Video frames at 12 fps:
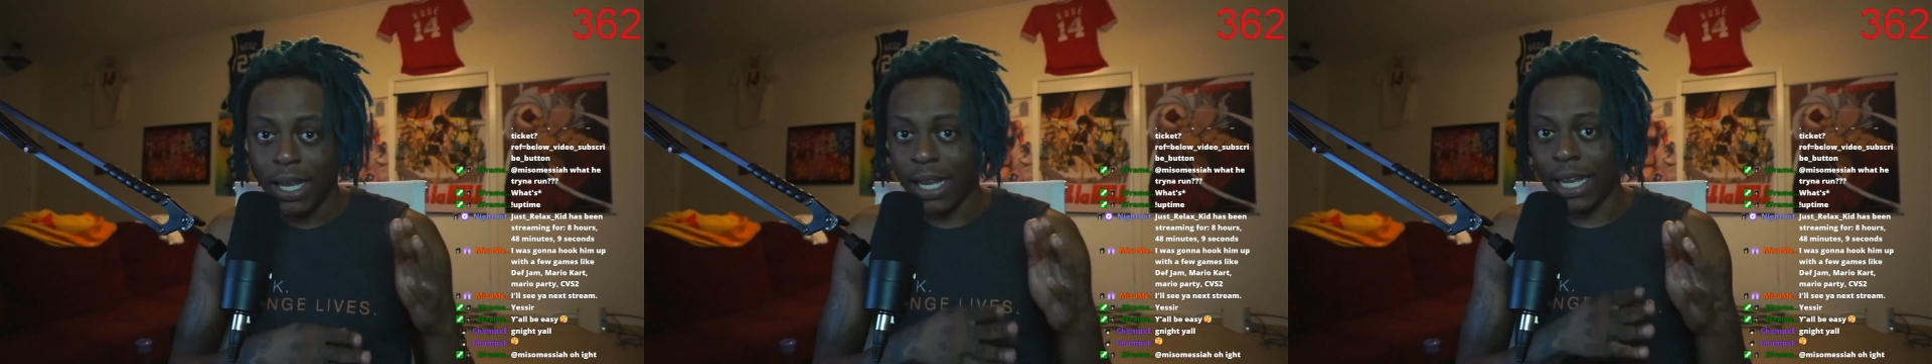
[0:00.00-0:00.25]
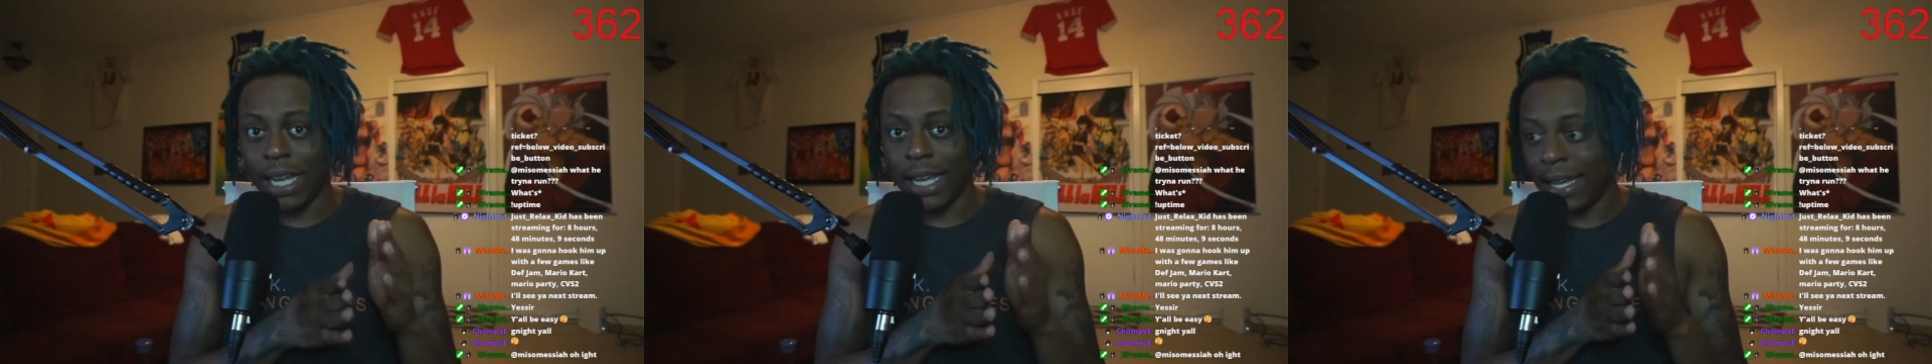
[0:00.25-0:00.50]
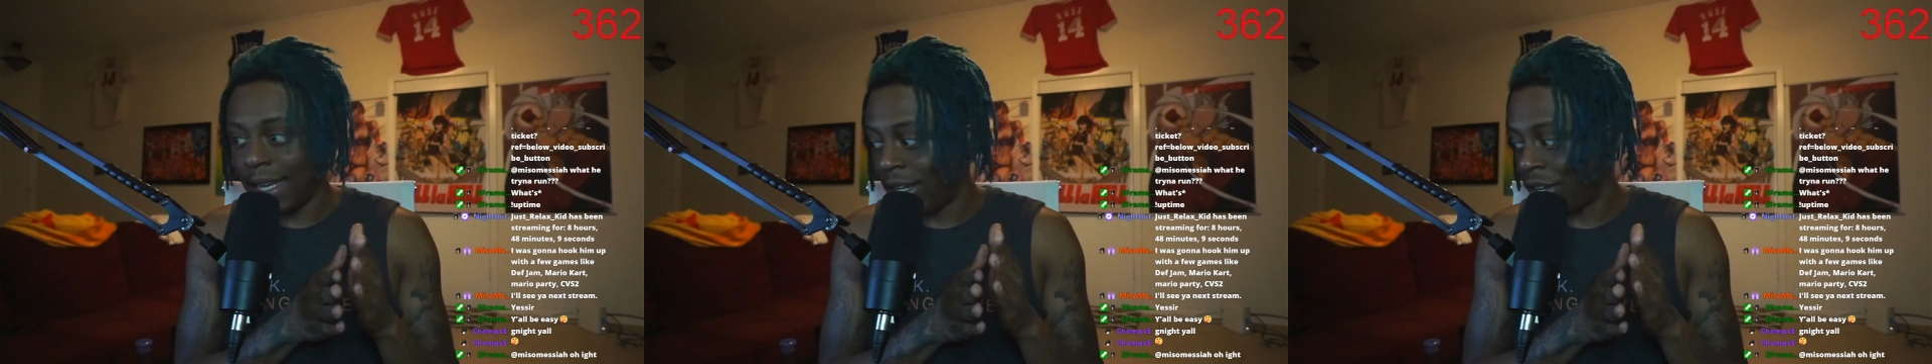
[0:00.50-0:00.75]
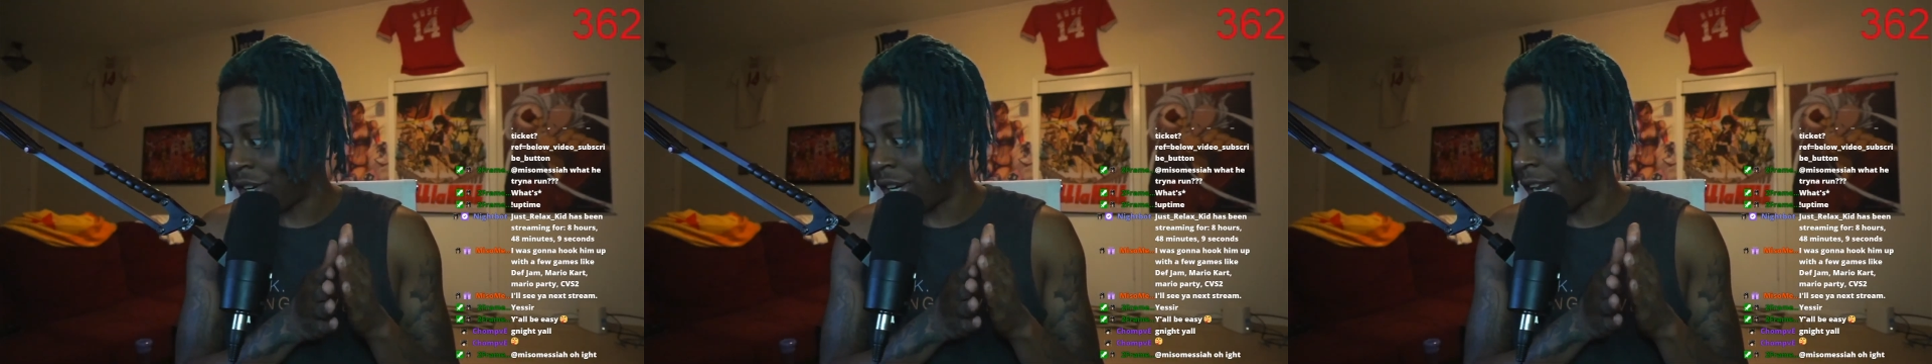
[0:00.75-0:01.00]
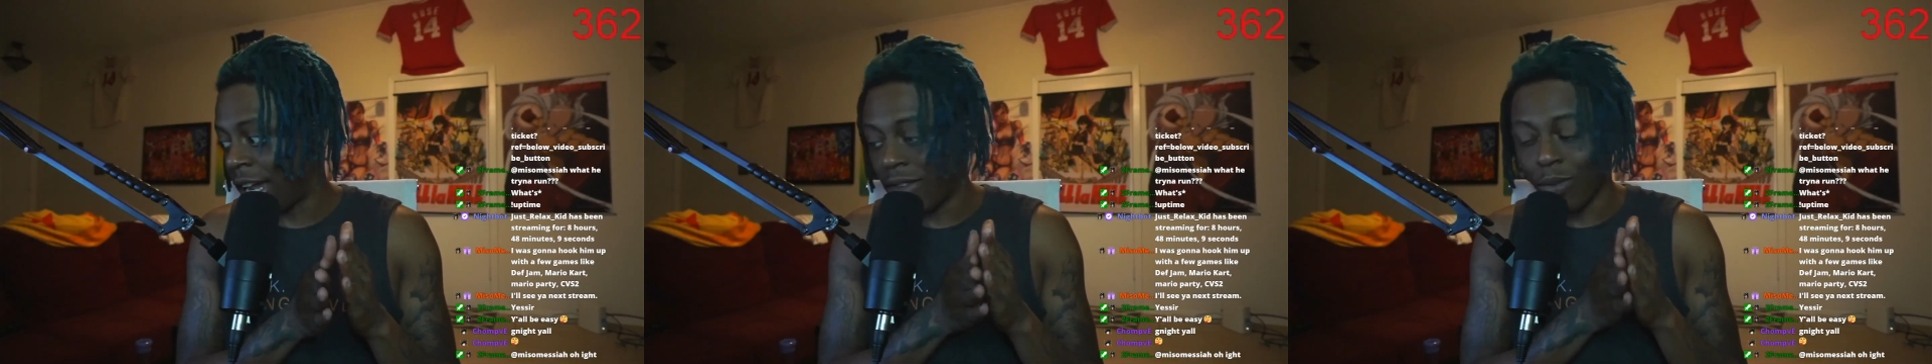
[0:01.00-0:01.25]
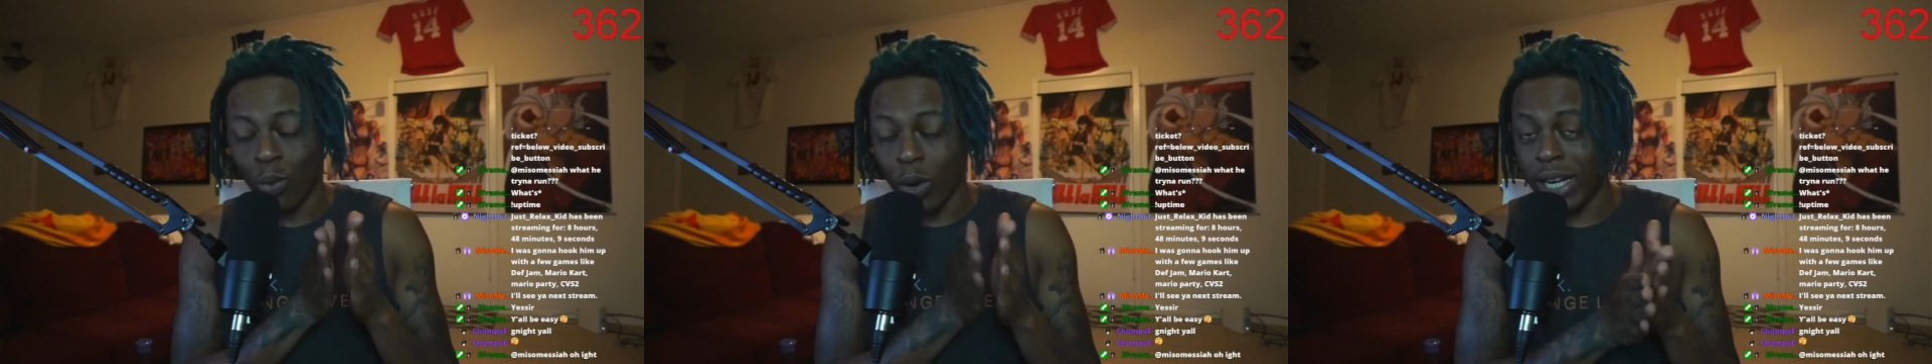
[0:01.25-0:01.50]
and you're going to have
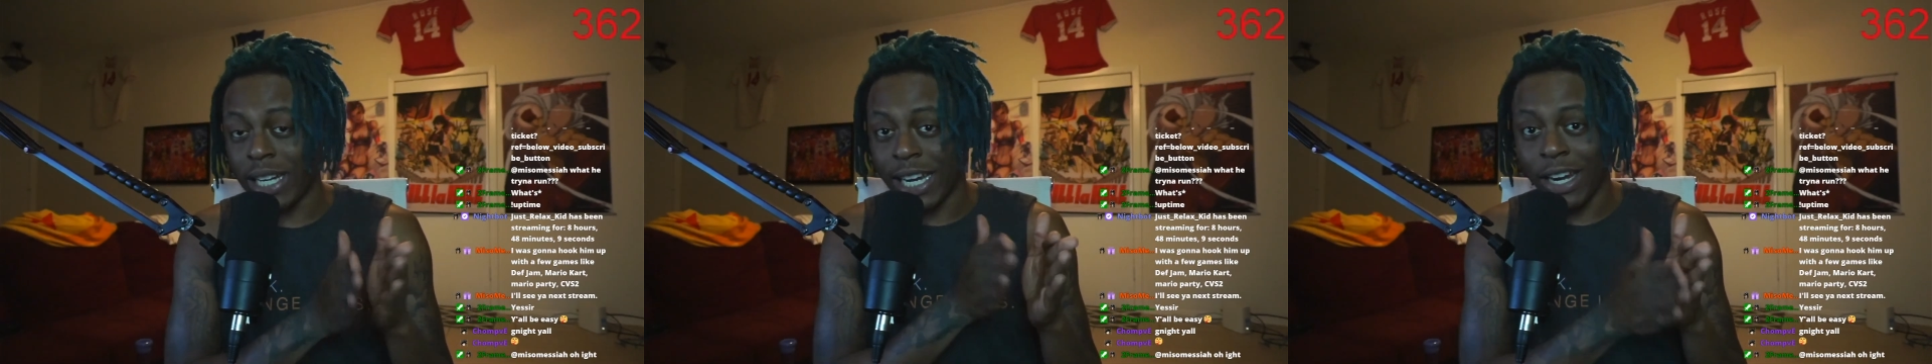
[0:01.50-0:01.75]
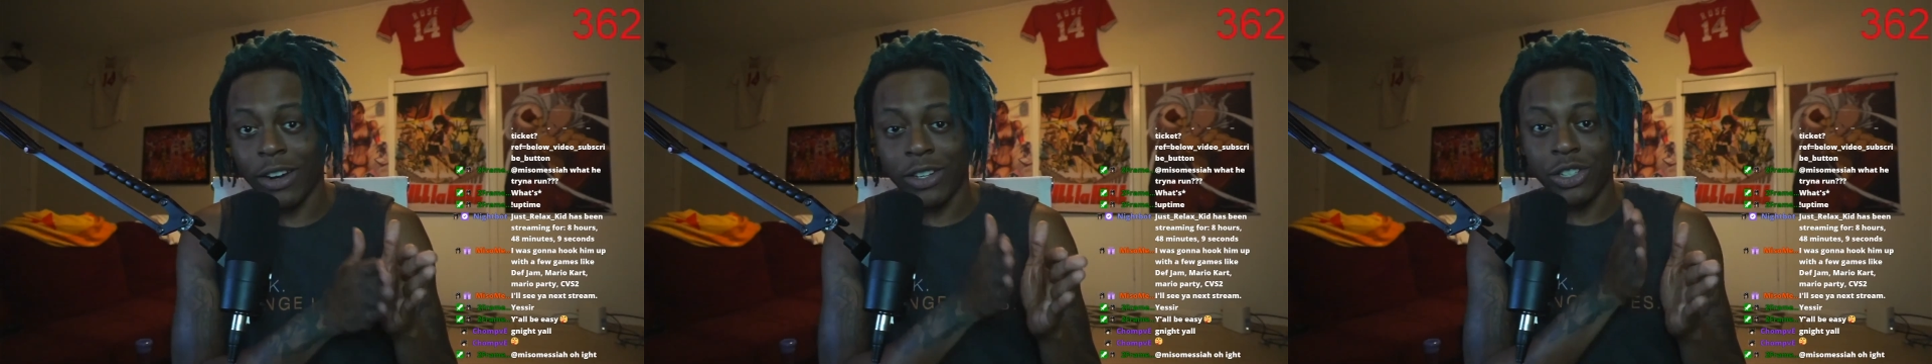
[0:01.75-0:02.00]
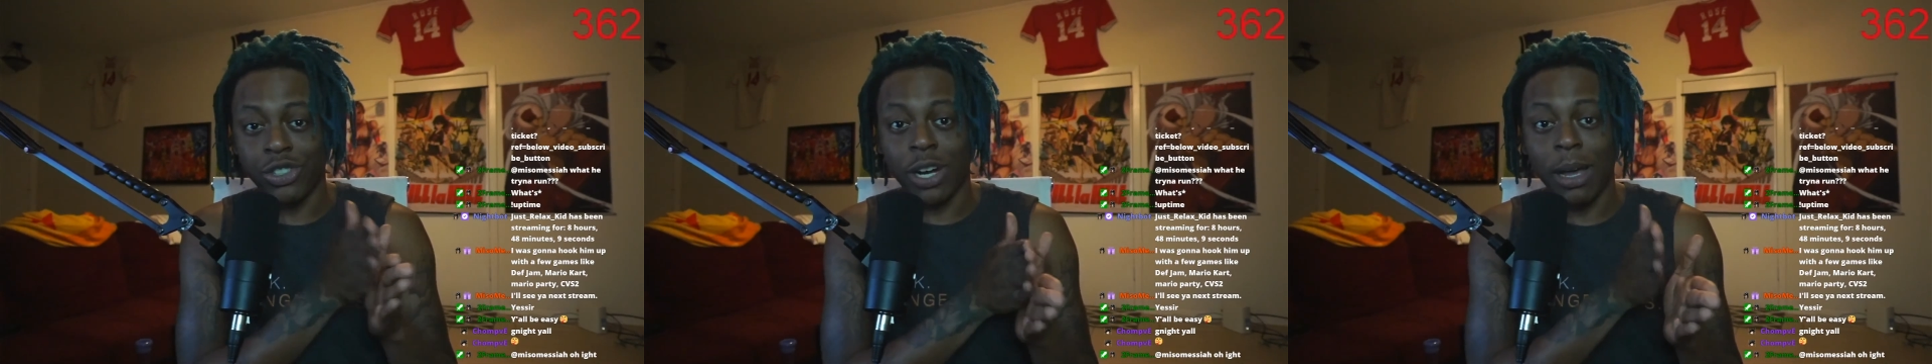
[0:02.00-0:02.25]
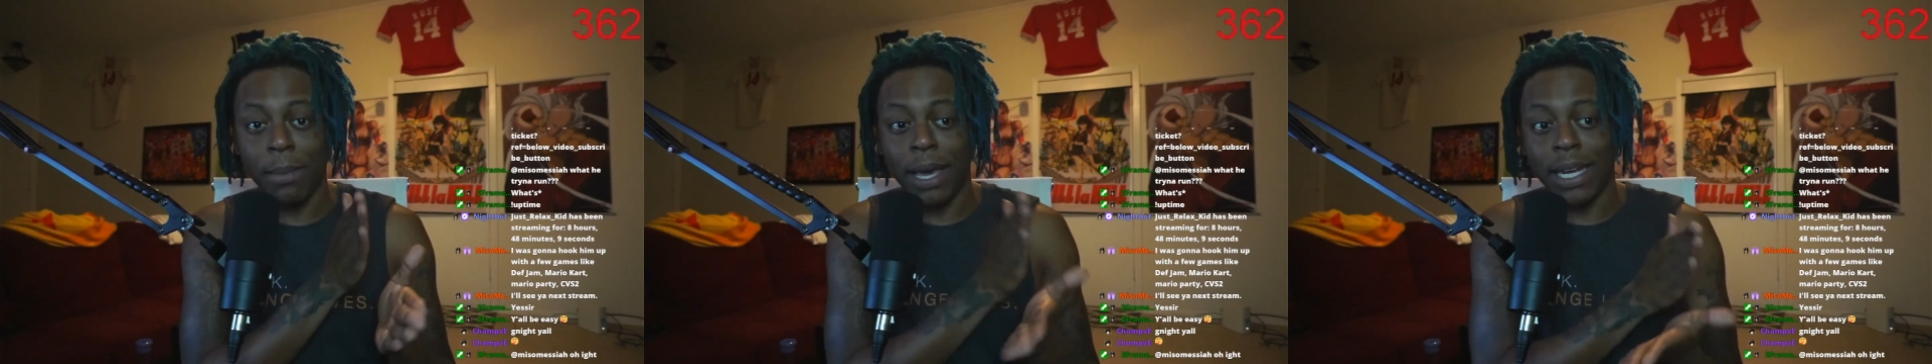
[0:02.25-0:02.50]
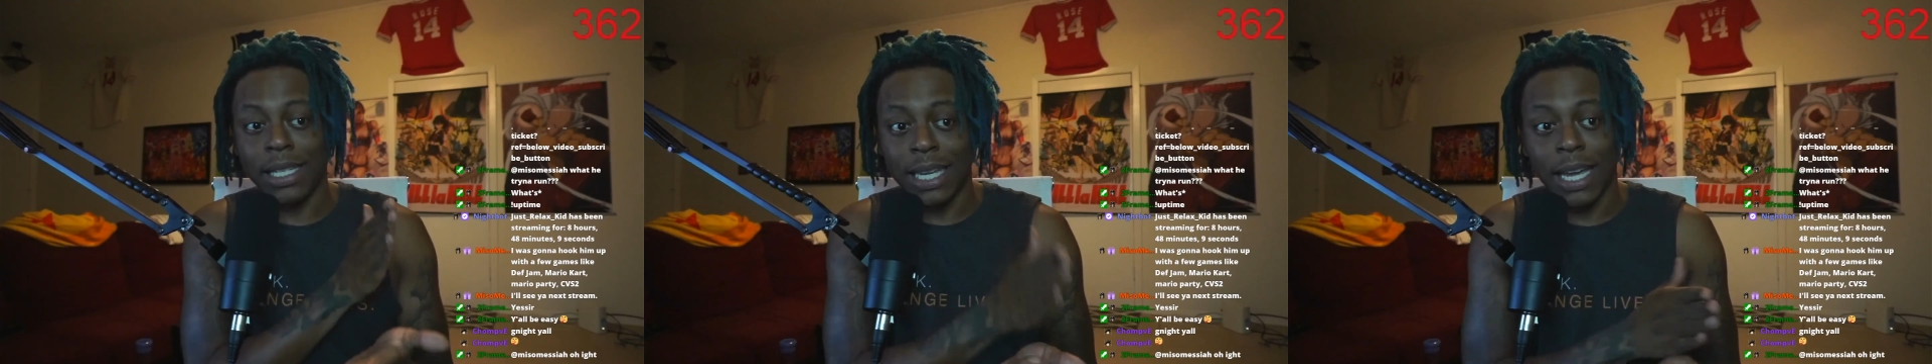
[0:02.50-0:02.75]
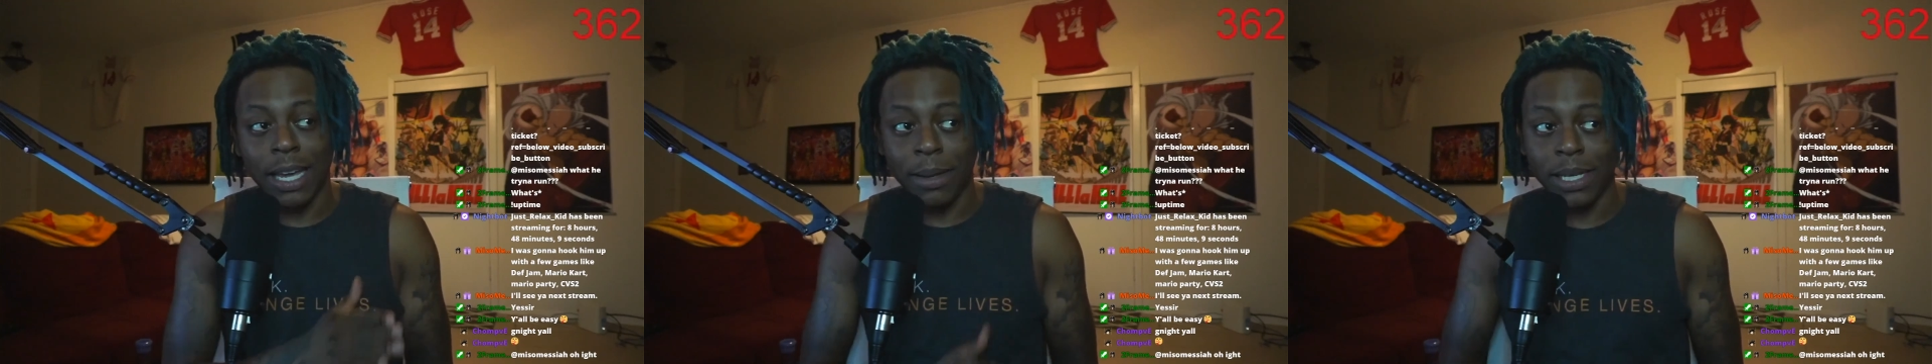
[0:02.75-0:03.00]
one character drop at a
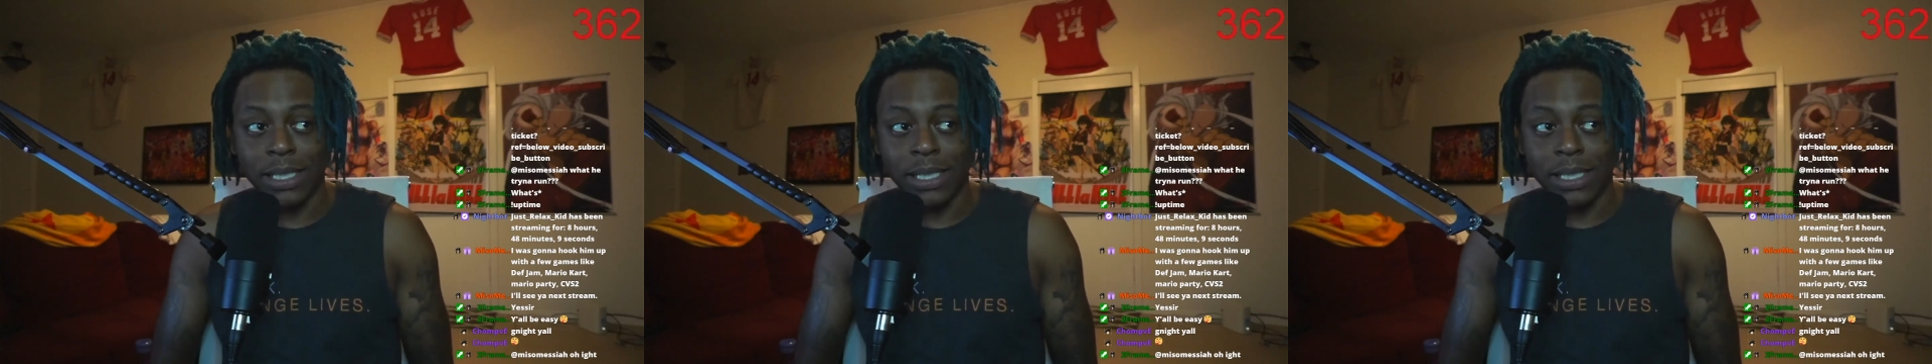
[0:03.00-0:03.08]
time.